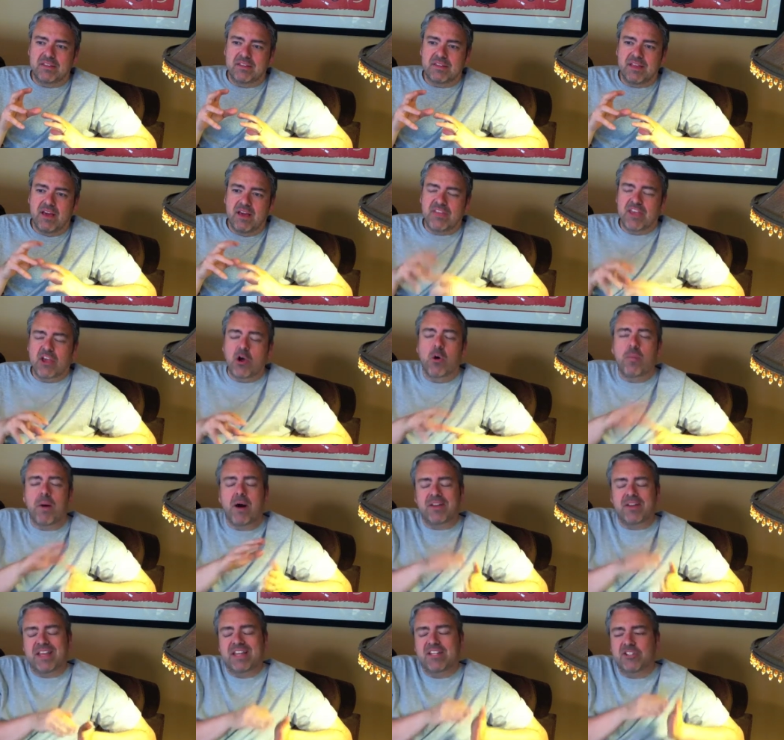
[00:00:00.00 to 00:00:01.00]
how they go
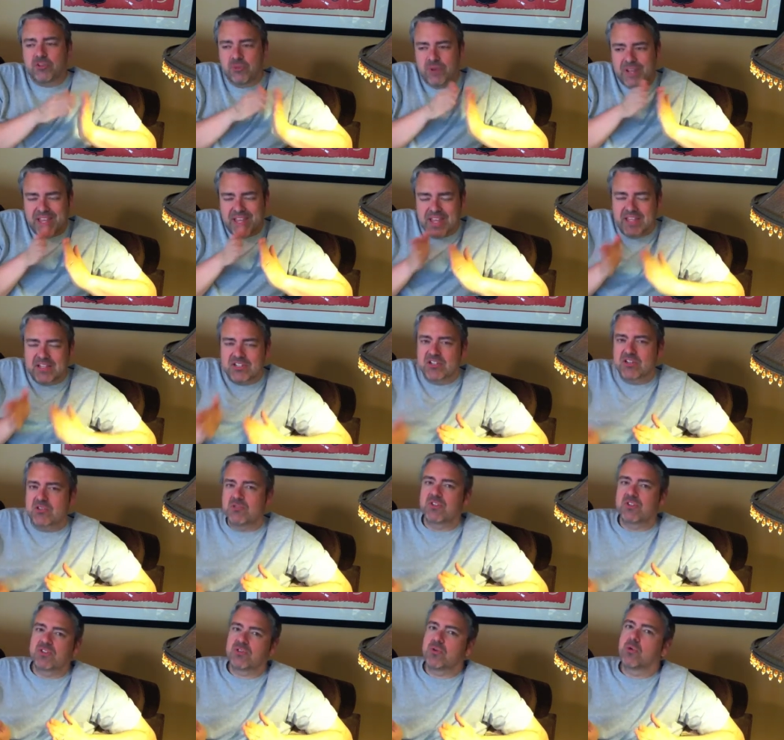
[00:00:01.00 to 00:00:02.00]
about entering into
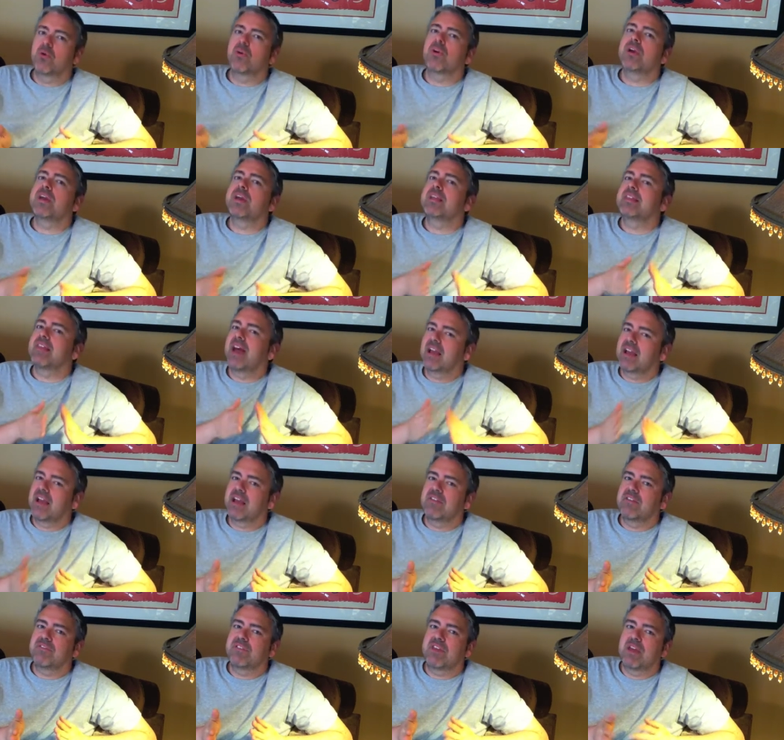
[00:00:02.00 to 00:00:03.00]
story, that
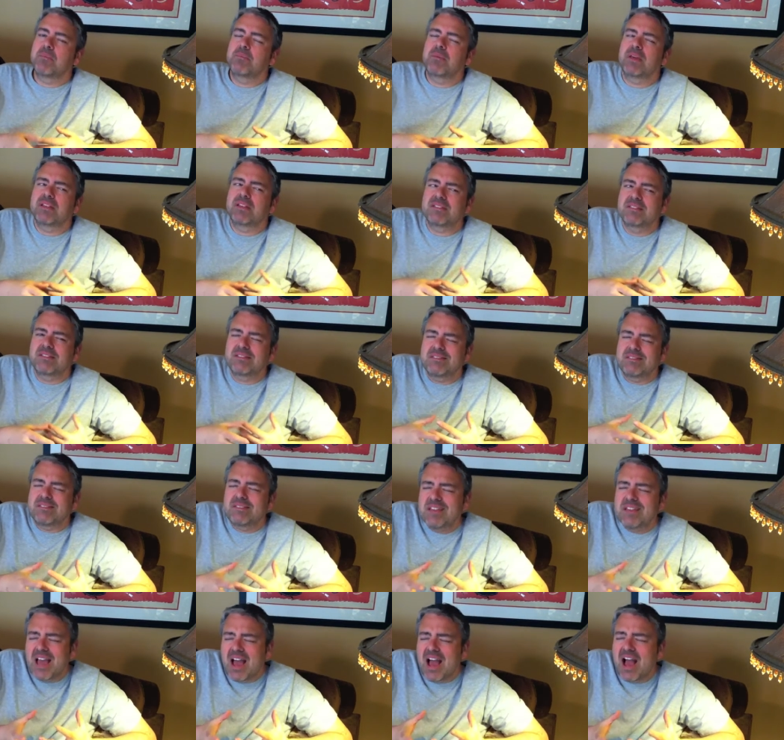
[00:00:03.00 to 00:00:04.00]
kind of thing. Because
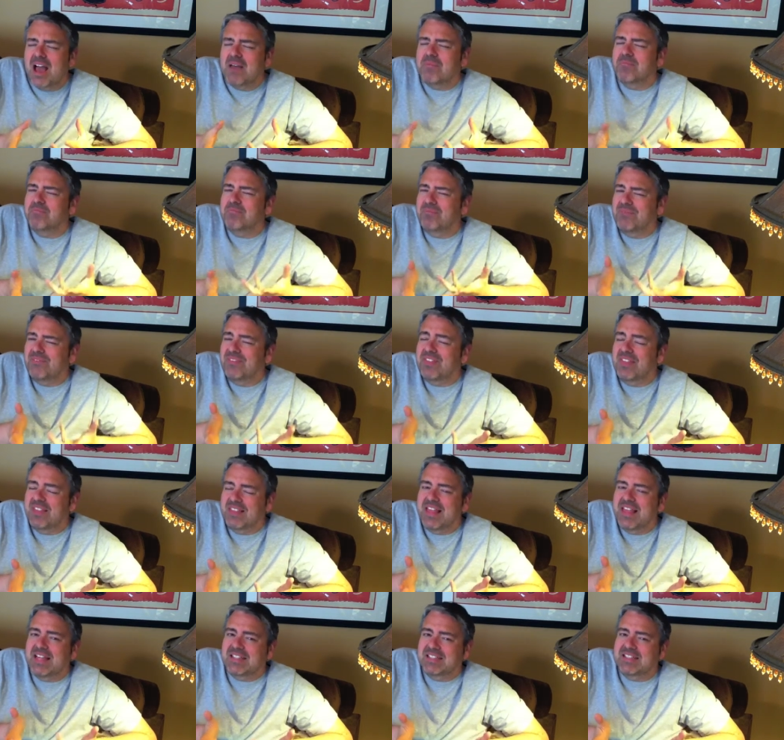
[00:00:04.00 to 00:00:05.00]
yeah, I'm
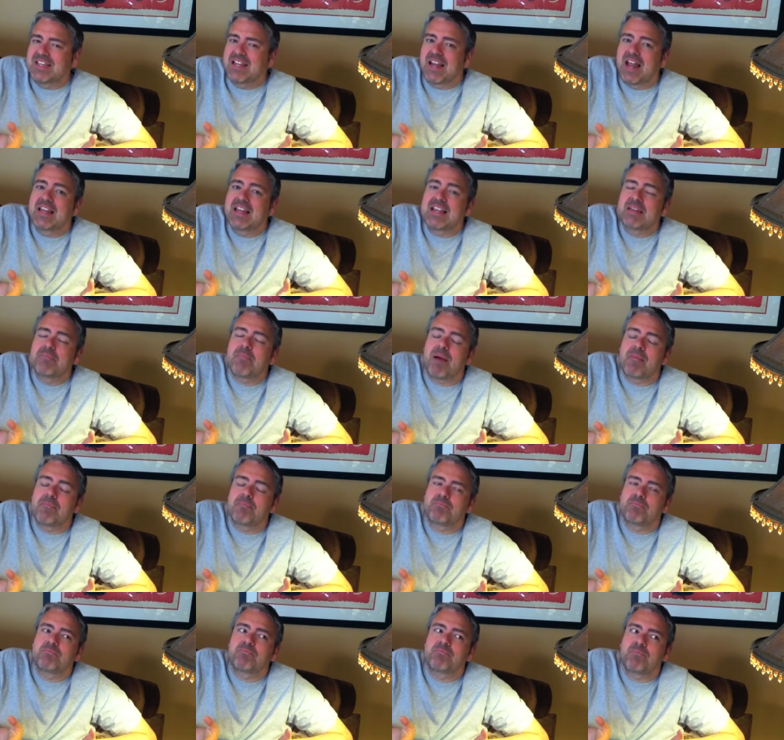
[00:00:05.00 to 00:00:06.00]
that's it. I need my
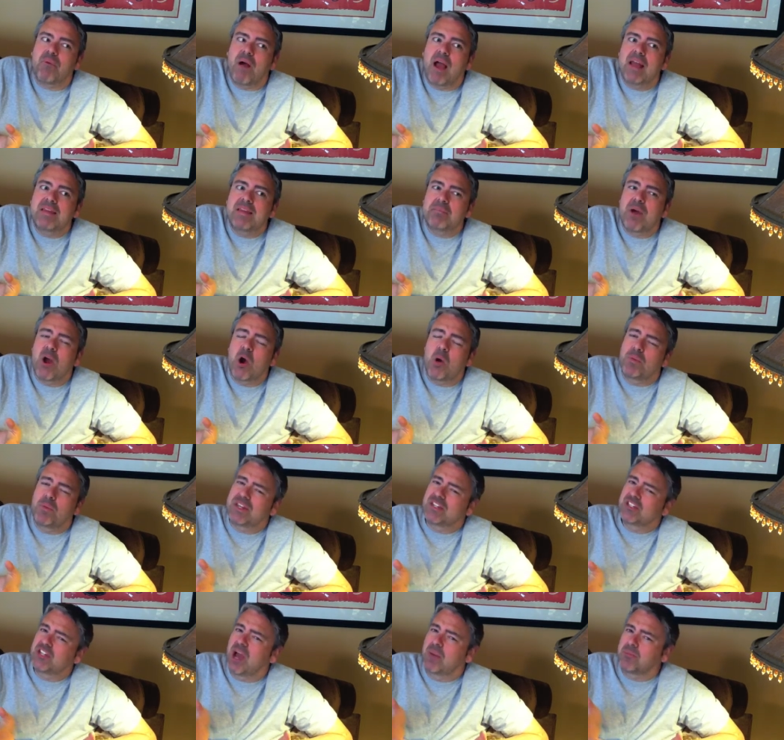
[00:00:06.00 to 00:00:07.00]
I need my
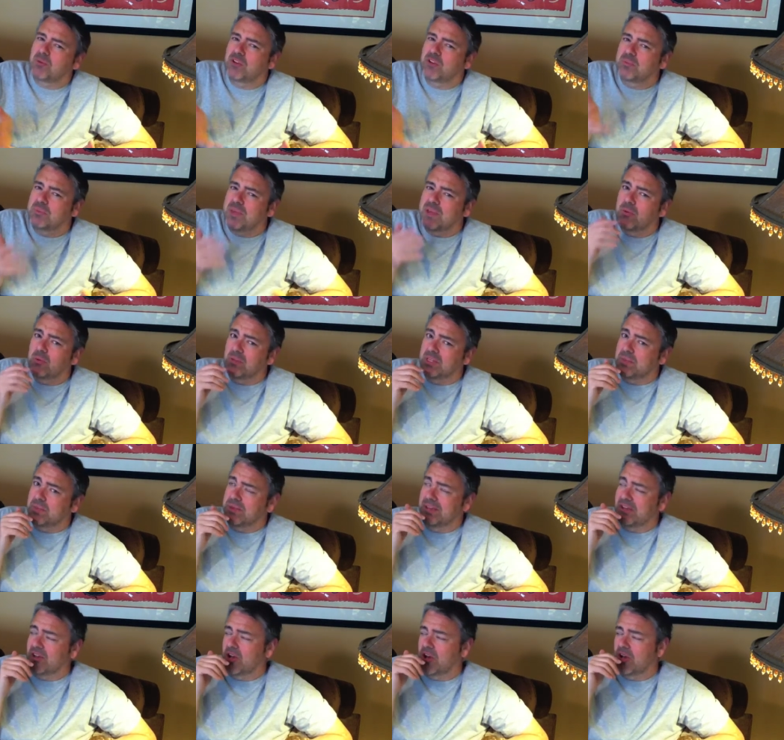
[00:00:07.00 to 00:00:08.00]
opening chapter to be a really
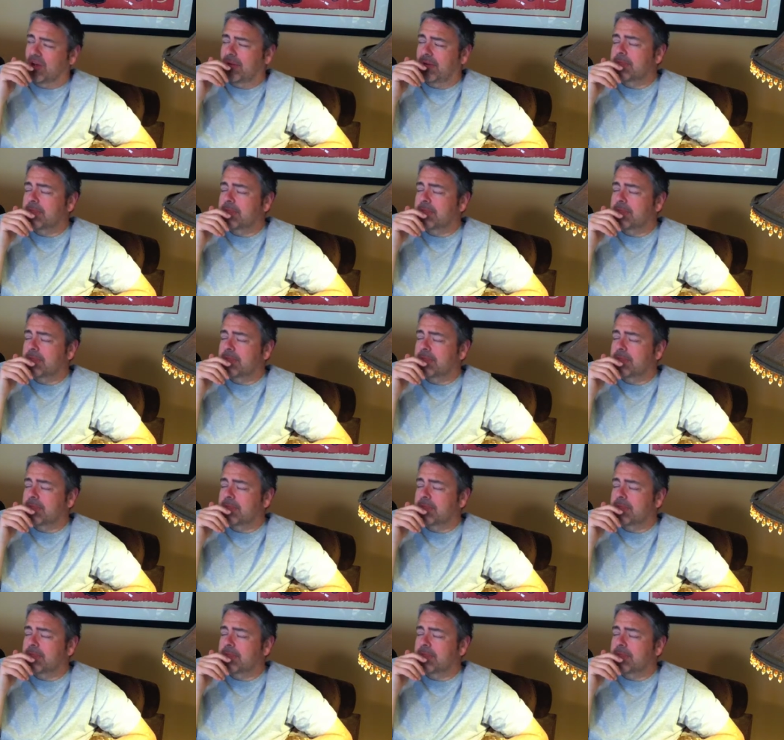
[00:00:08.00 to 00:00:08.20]
big hook.